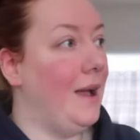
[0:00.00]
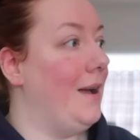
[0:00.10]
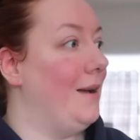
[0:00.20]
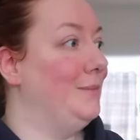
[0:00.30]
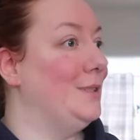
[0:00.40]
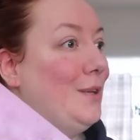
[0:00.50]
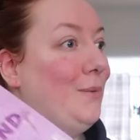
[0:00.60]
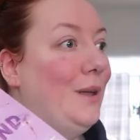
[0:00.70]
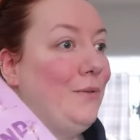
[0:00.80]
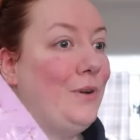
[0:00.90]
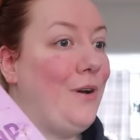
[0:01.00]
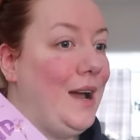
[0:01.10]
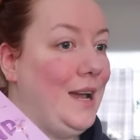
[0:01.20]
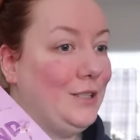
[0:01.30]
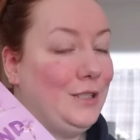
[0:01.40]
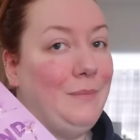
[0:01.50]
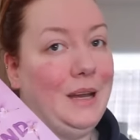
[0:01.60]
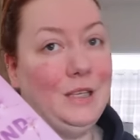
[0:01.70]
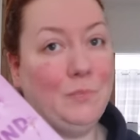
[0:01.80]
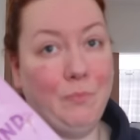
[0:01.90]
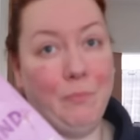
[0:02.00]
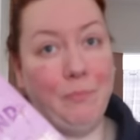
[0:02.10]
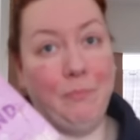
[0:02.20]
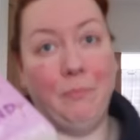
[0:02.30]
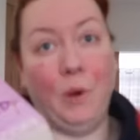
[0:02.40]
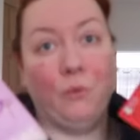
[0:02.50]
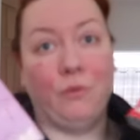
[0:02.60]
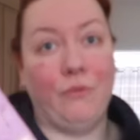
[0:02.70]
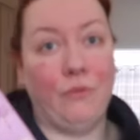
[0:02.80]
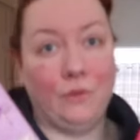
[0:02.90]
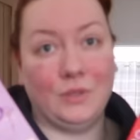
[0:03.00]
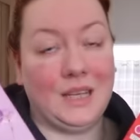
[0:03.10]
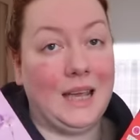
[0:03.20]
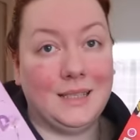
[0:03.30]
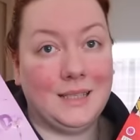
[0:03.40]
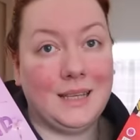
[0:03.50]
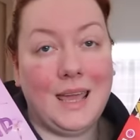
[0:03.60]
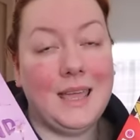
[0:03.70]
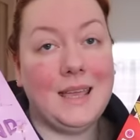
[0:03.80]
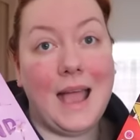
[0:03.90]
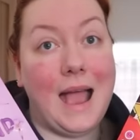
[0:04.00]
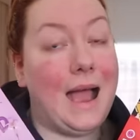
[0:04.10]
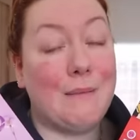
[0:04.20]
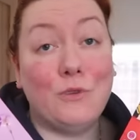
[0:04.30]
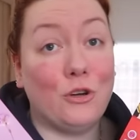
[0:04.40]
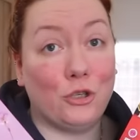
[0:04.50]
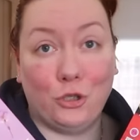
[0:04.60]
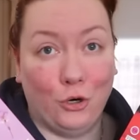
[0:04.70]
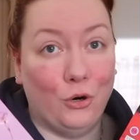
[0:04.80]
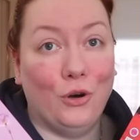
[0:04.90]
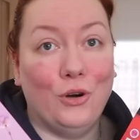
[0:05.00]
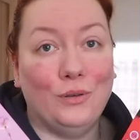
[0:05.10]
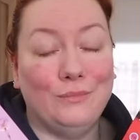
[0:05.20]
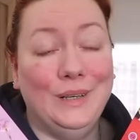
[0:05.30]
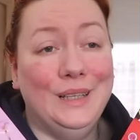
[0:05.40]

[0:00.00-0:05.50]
Um, so whether or not I actually manage both of those tasks today, I'm not sure.